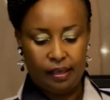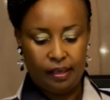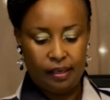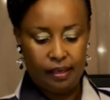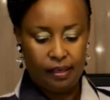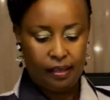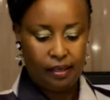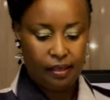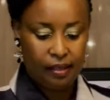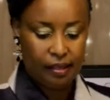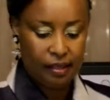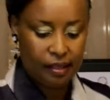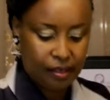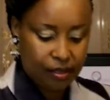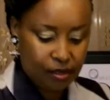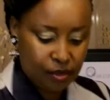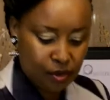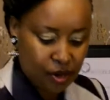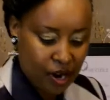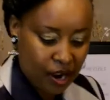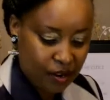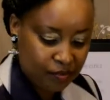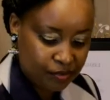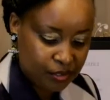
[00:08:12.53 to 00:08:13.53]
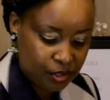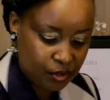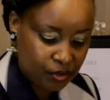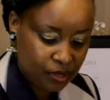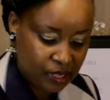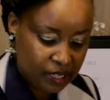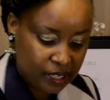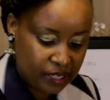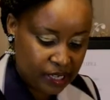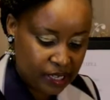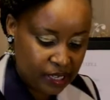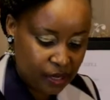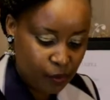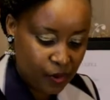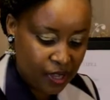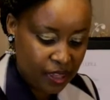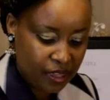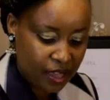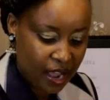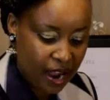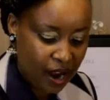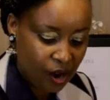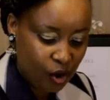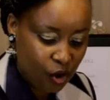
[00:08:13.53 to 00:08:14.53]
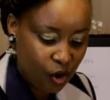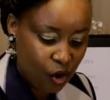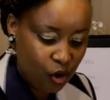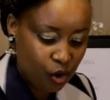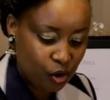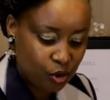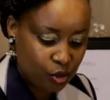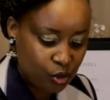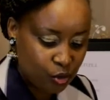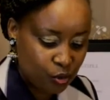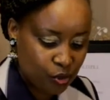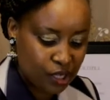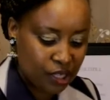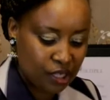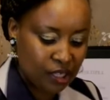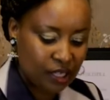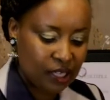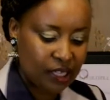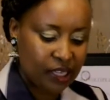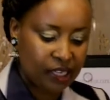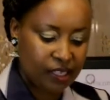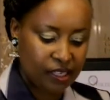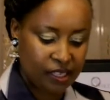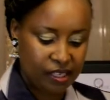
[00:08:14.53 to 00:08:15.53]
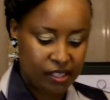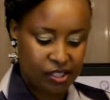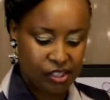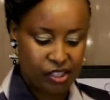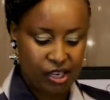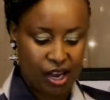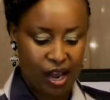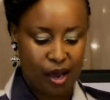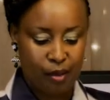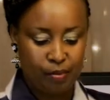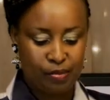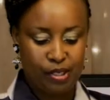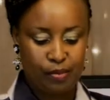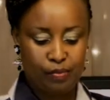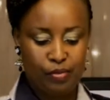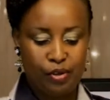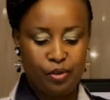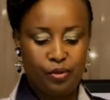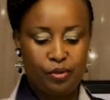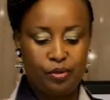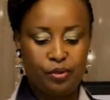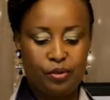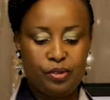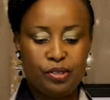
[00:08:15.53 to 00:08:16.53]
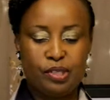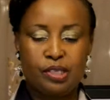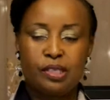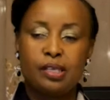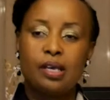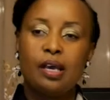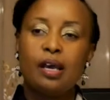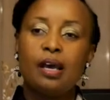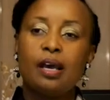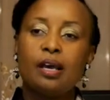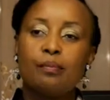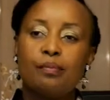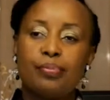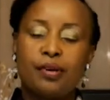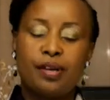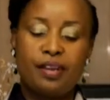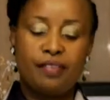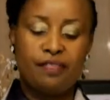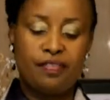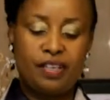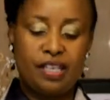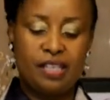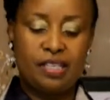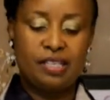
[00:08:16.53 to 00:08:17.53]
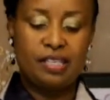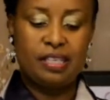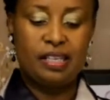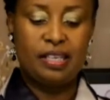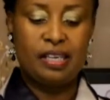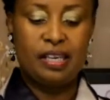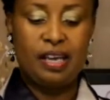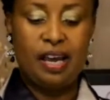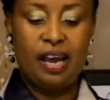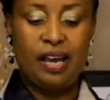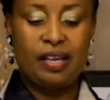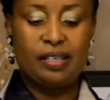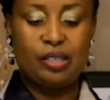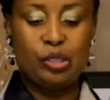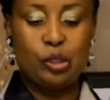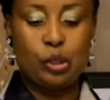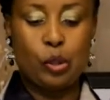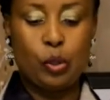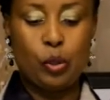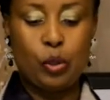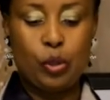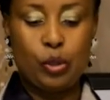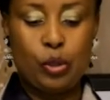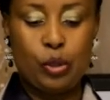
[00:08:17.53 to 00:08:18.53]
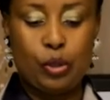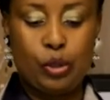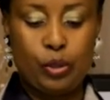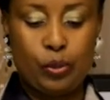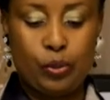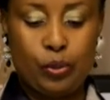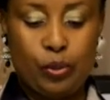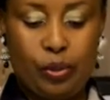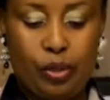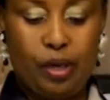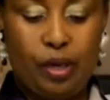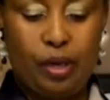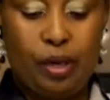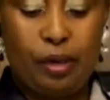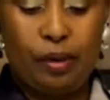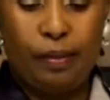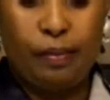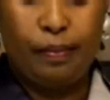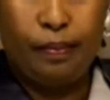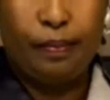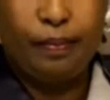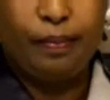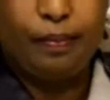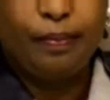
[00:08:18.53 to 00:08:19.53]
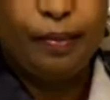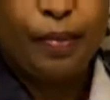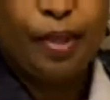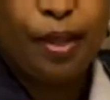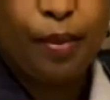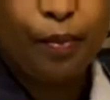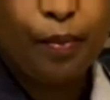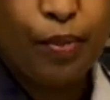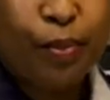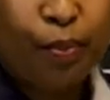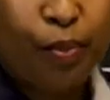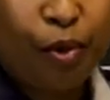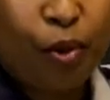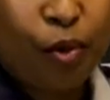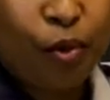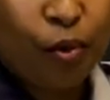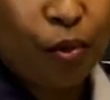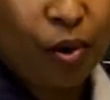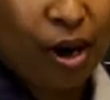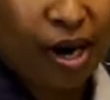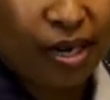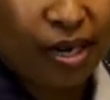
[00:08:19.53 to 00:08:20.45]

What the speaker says: and then you have to clean with alcohol to kill any germs, because previously I had told you people who are